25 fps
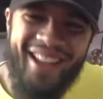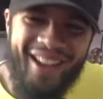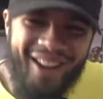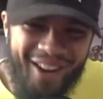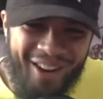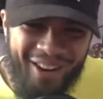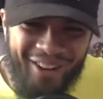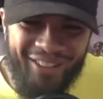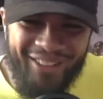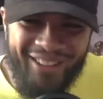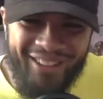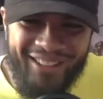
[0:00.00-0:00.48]

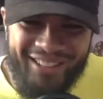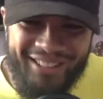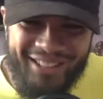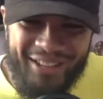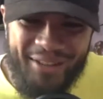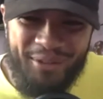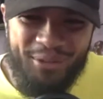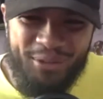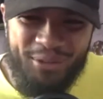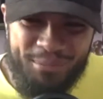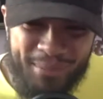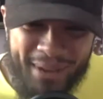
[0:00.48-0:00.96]
All they
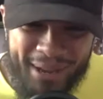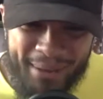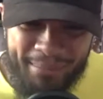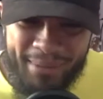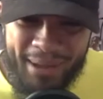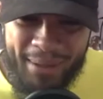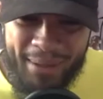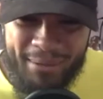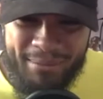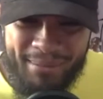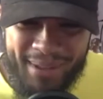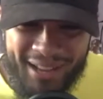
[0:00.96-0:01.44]
did was make
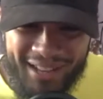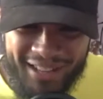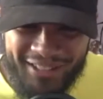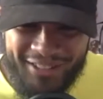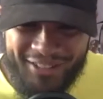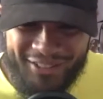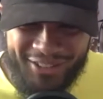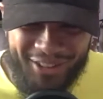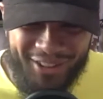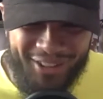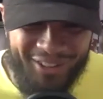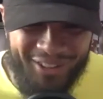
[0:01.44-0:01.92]
baby making
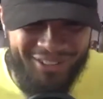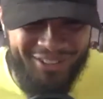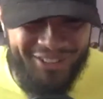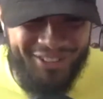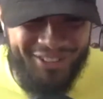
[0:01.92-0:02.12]
songs.